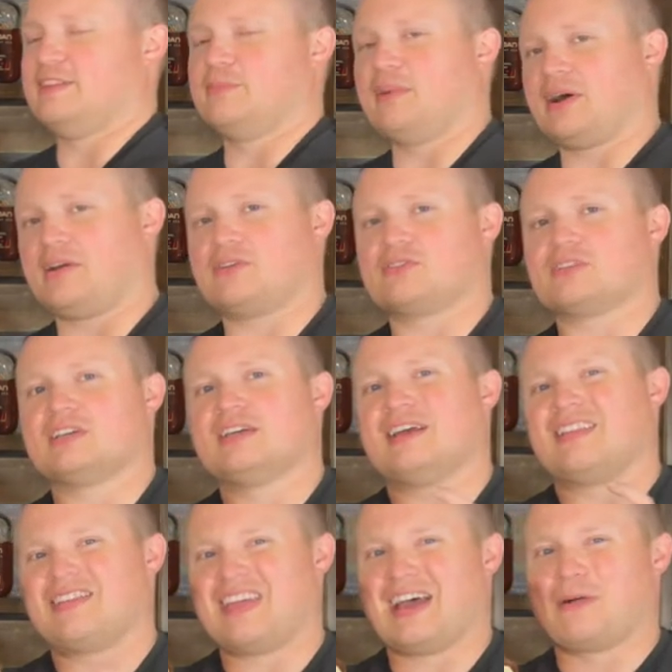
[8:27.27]
the bottles
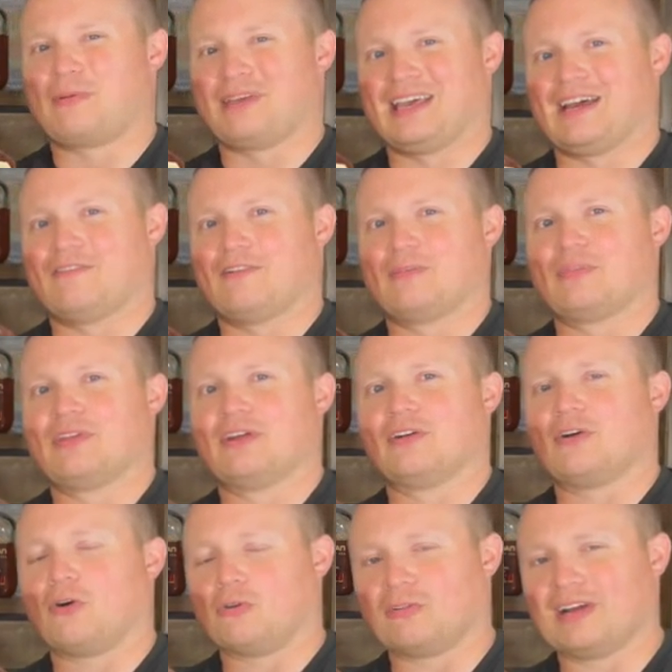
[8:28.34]
that we have up
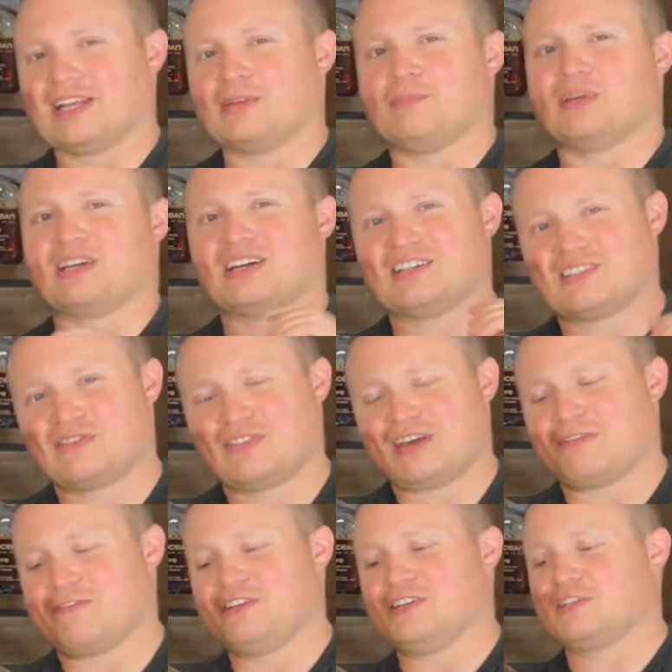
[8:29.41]
there already because of
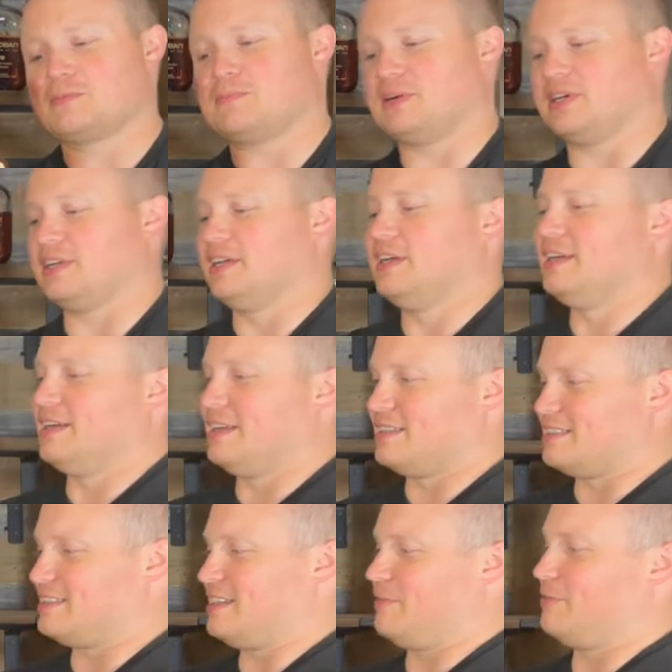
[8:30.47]
that finish, but
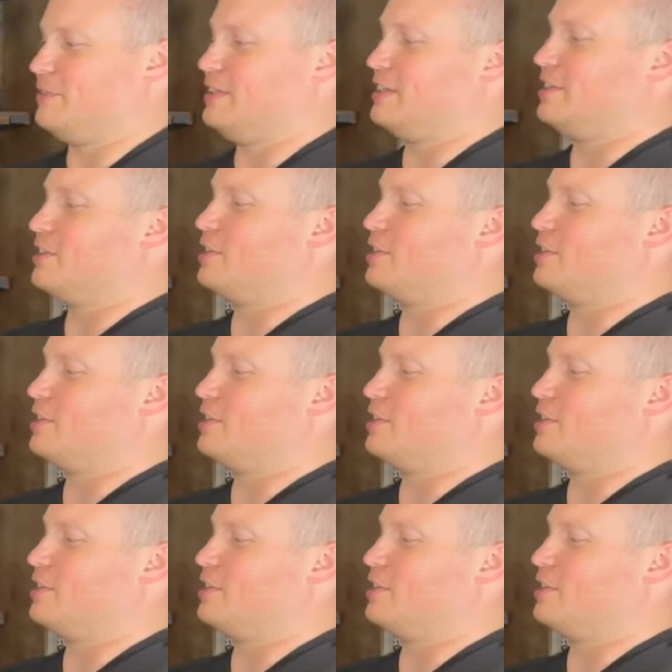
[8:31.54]
it's definitely going to